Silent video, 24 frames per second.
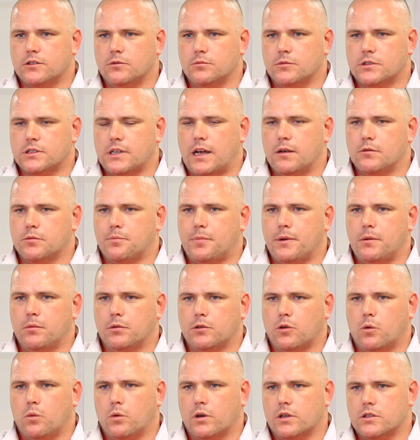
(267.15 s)
Sometimes
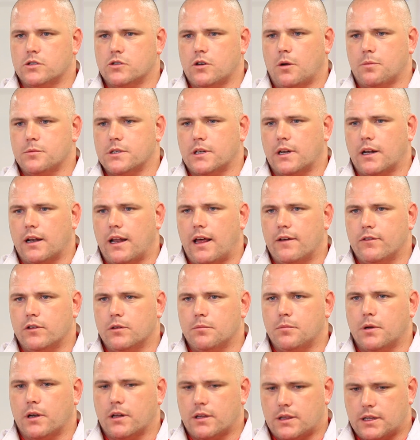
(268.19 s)
people don't want to drop to the
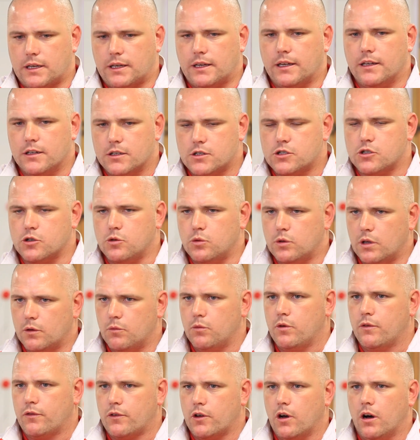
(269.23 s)
level. But I think in the 2 that
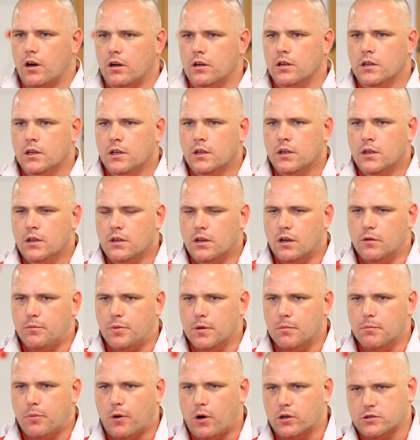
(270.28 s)
we've got have
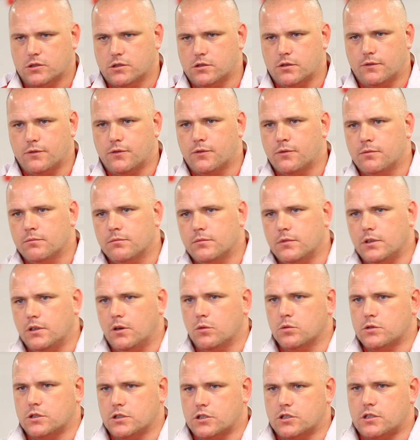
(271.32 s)
been positive,
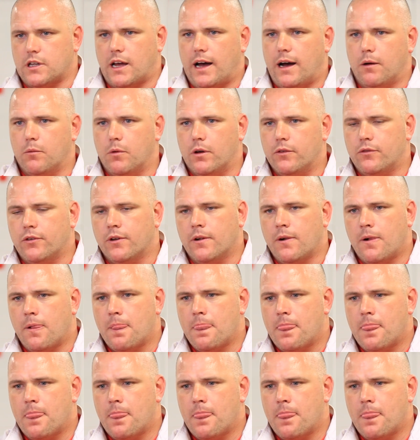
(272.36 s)
to start with.